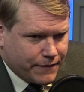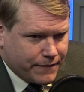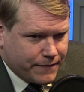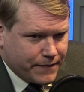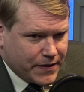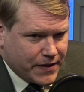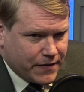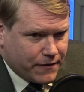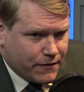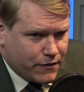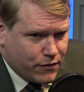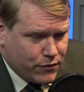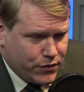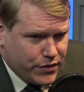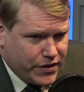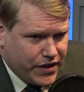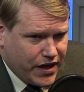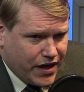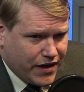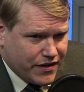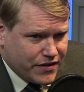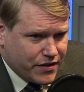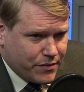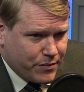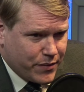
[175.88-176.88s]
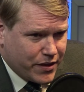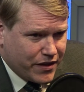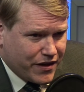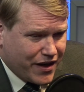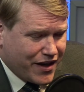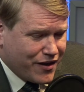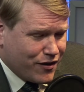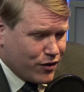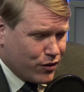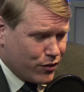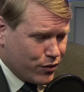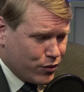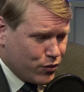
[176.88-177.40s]
enthusiasm
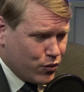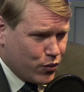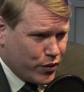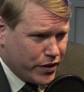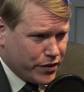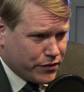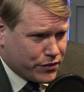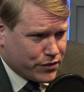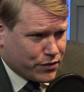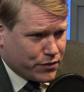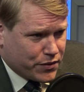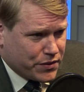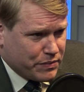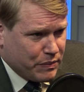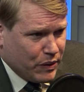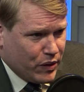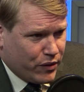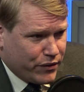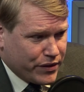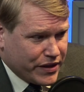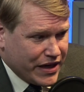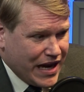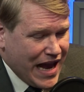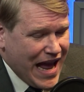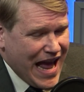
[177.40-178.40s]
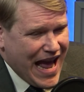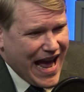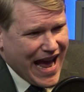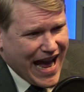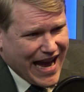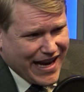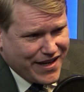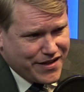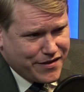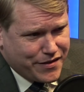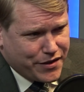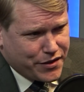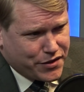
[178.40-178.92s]
and goodwill towards Poland
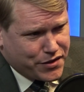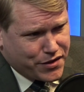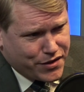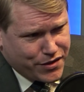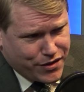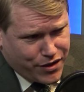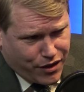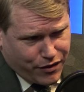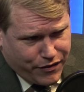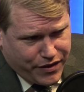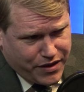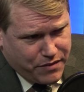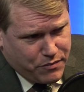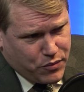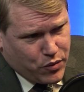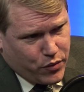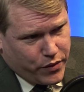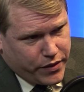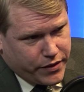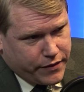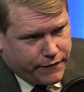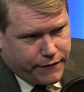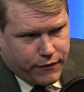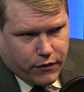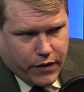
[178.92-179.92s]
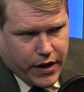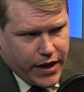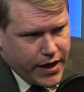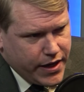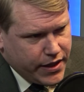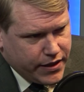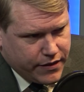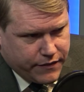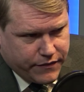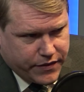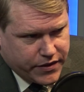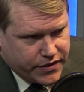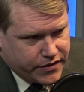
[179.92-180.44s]
as the starting point for
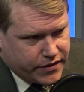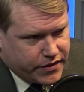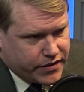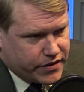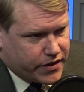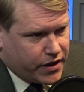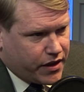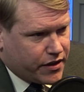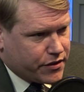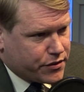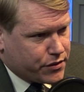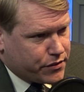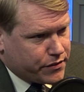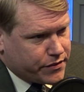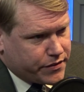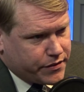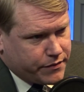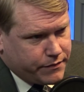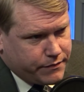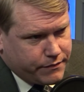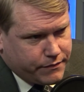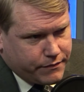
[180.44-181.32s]
any of these discussions.